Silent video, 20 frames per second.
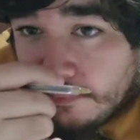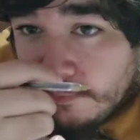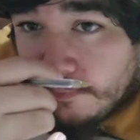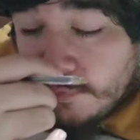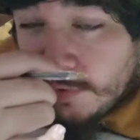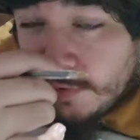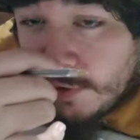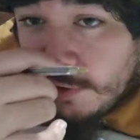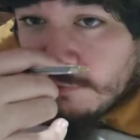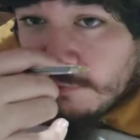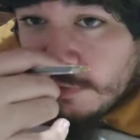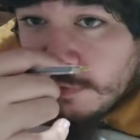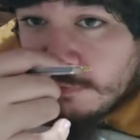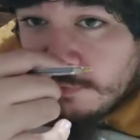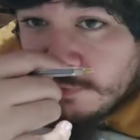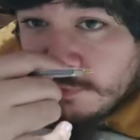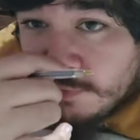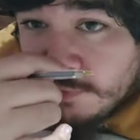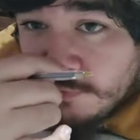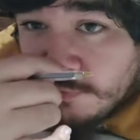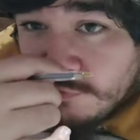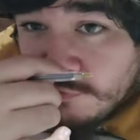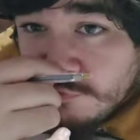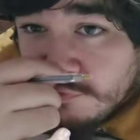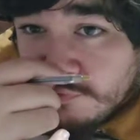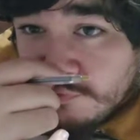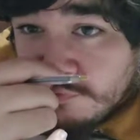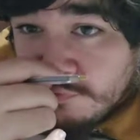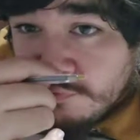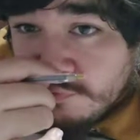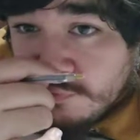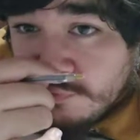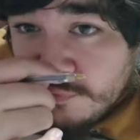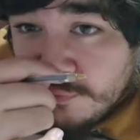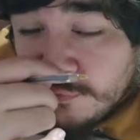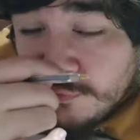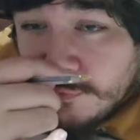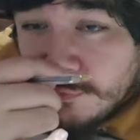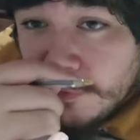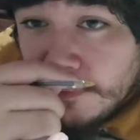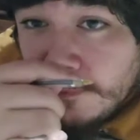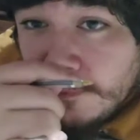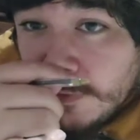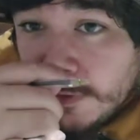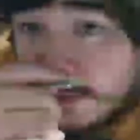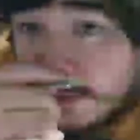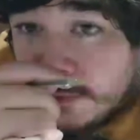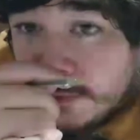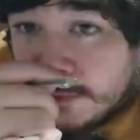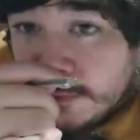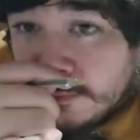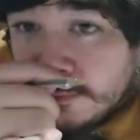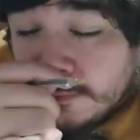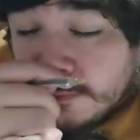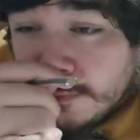but then I remembered the phrase.